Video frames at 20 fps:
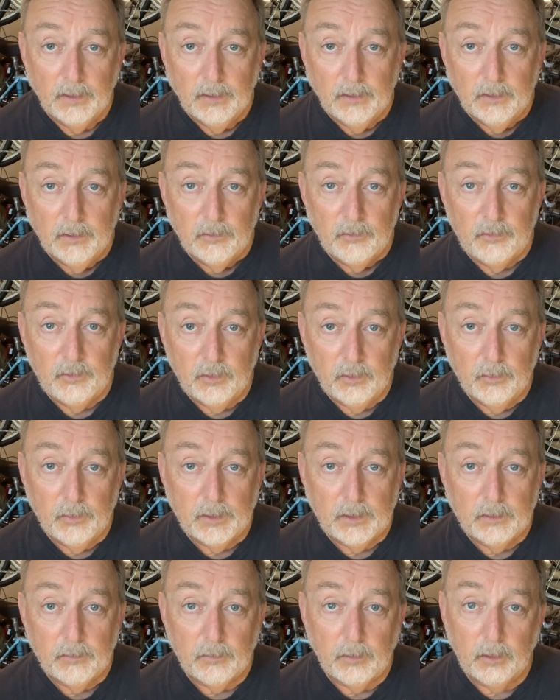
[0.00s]
So
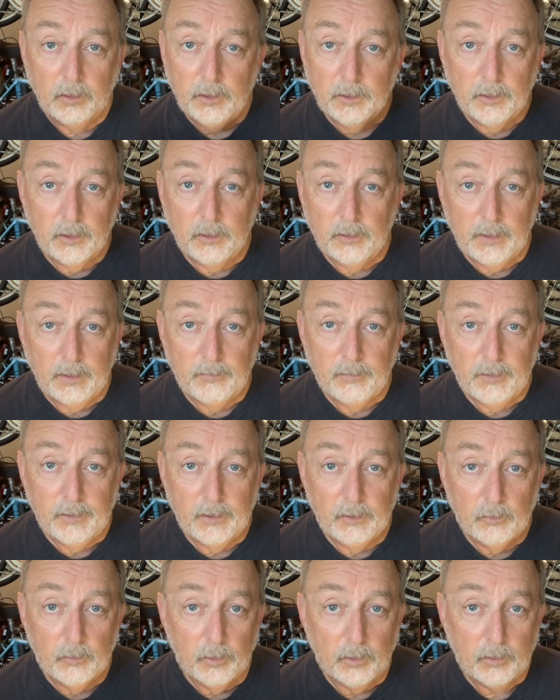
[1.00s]
all in all, everything
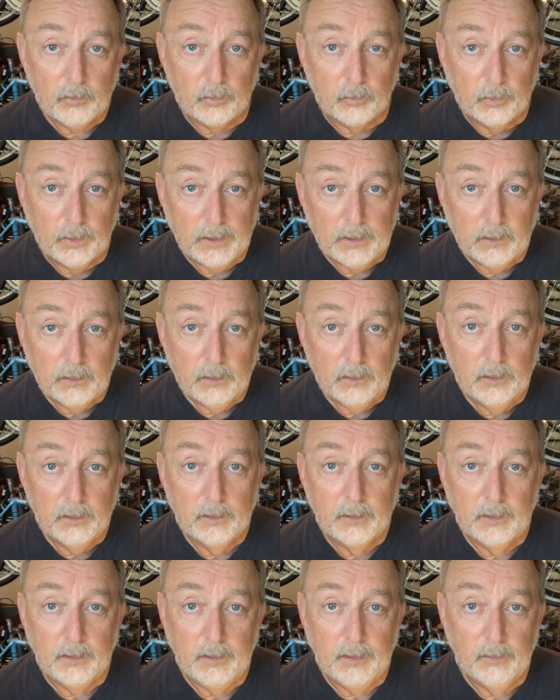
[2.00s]
worked well.
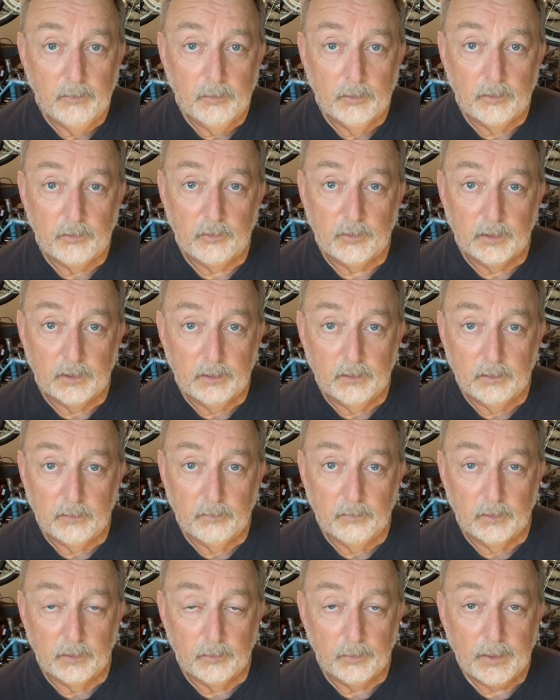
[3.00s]
It was a
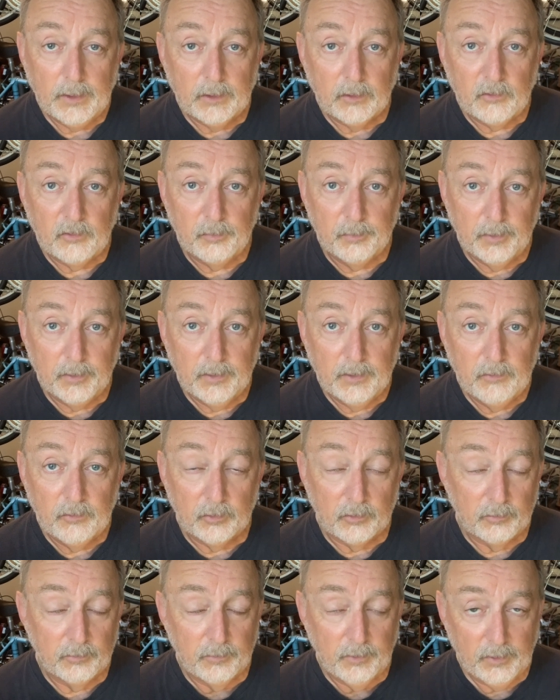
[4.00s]
great experience. It was a
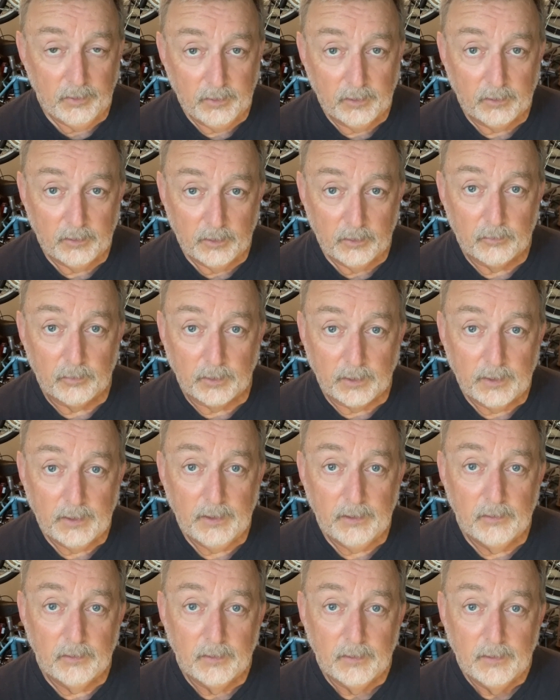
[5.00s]
very hard ride,
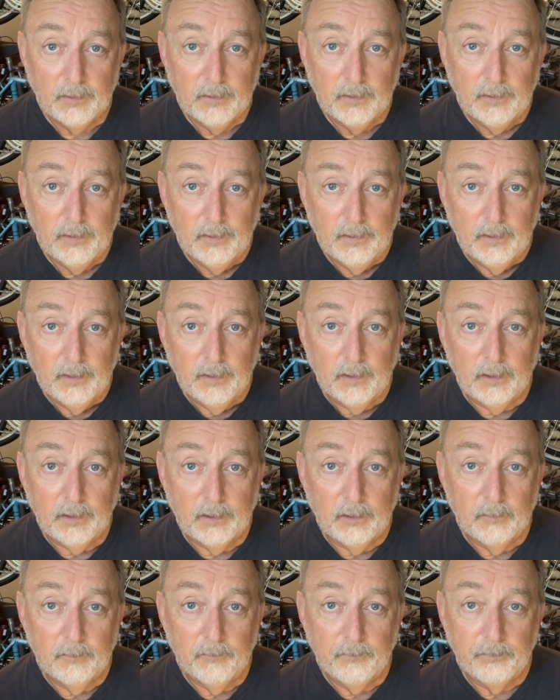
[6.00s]

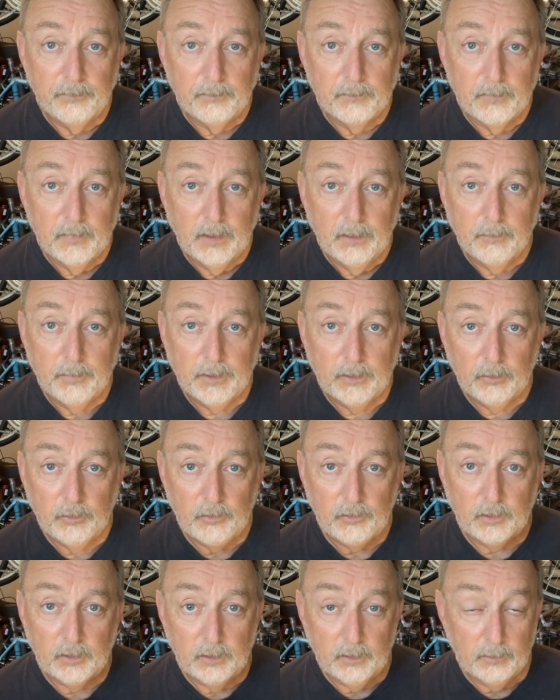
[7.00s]
but it was
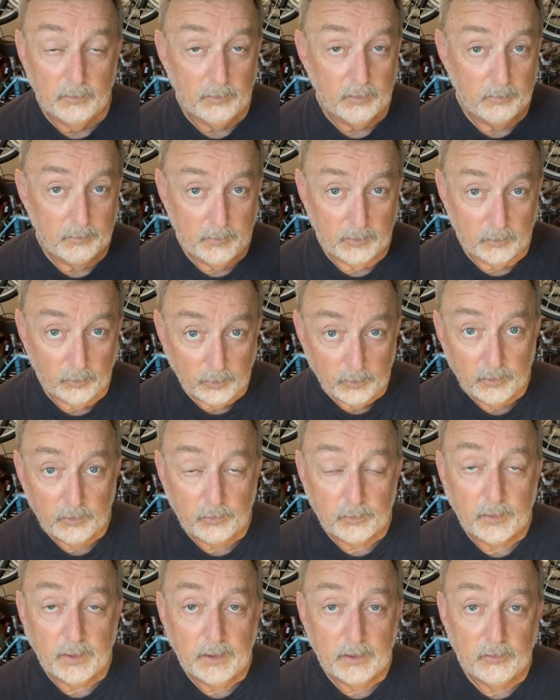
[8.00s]
a gorgeous
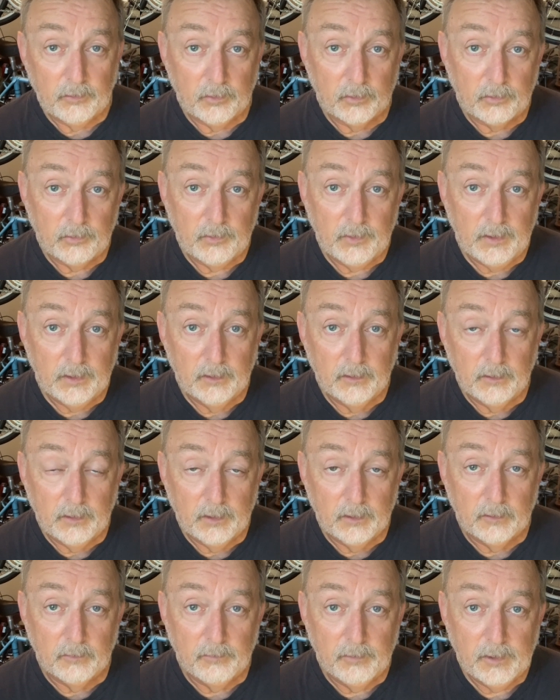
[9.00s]
ride, as you'll see in the
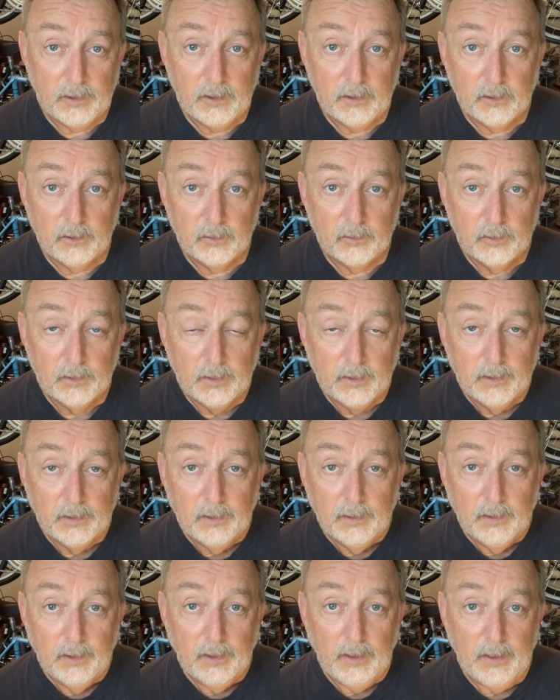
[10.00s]
video,
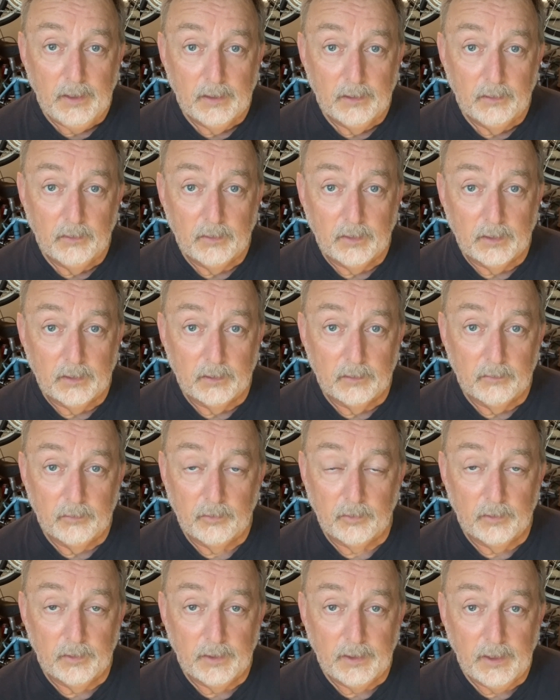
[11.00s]
and
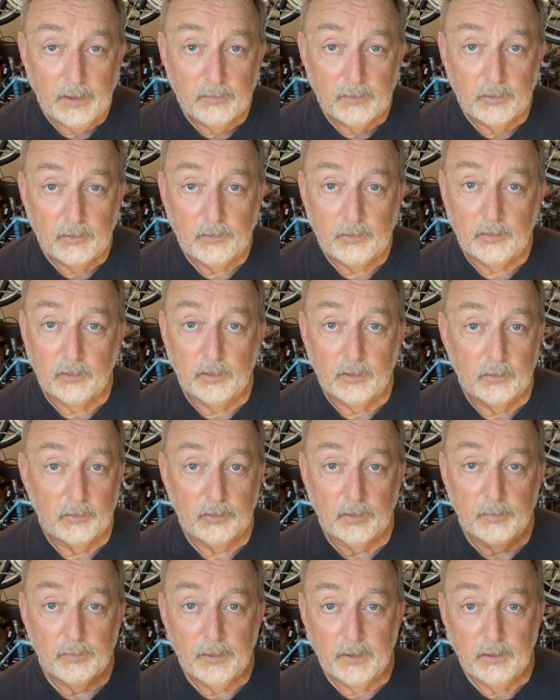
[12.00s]
certainly gave us all
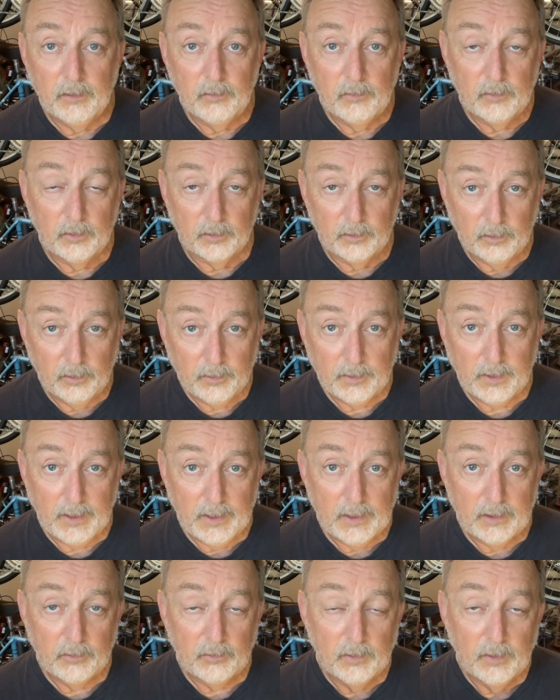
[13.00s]
something to look at.